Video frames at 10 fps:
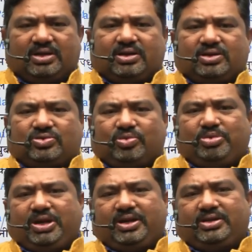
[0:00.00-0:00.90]
So
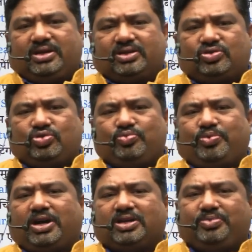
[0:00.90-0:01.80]
be it the
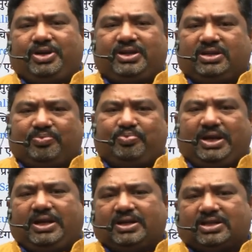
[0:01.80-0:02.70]
stupas, be it the
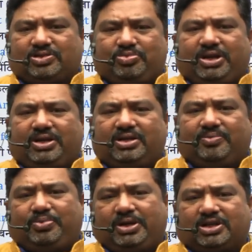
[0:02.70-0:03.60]
pillars
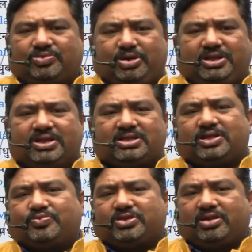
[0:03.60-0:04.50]
with
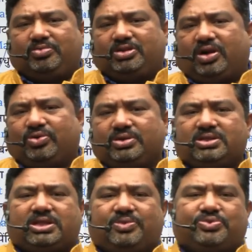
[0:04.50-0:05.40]
inscription, without
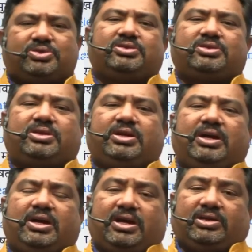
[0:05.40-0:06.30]
inscriptions,
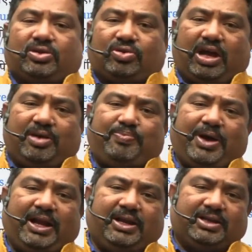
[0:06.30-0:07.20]
the royal
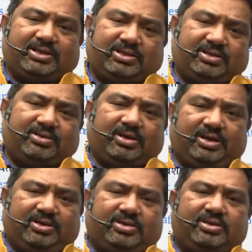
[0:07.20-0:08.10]
palace,
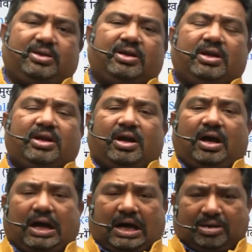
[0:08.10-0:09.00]
right?
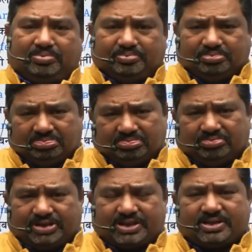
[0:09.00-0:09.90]

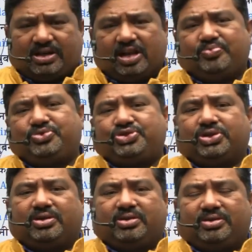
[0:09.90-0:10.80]
The
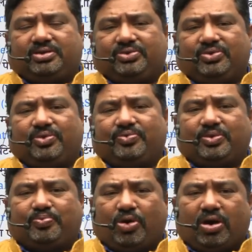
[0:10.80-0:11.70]
sculpture, the
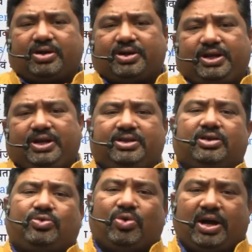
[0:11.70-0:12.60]
pottery, the
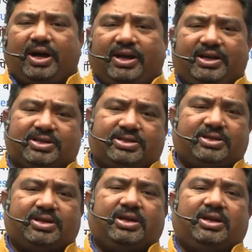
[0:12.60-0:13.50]
coins,
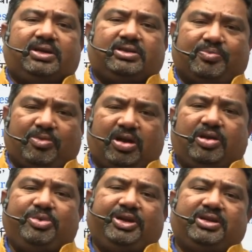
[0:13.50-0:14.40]
the
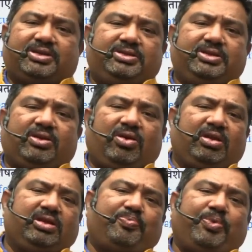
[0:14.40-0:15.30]
monuments, these are all
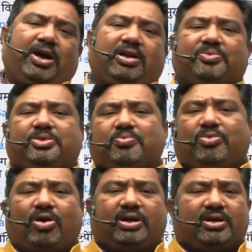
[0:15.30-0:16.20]
the part of the
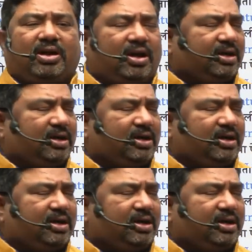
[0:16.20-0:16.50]
Mauryan art.